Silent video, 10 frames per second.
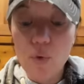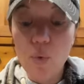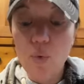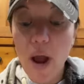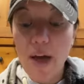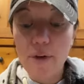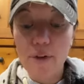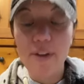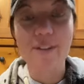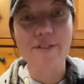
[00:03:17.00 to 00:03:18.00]
Rather
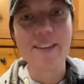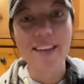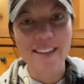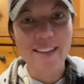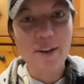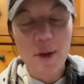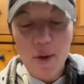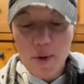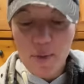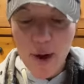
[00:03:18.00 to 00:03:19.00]

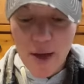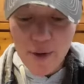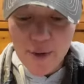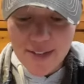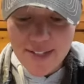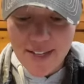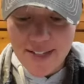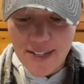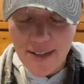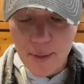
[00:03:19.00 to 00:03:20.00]
than
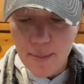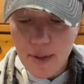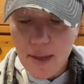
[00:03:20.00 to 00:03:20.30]
seizing them.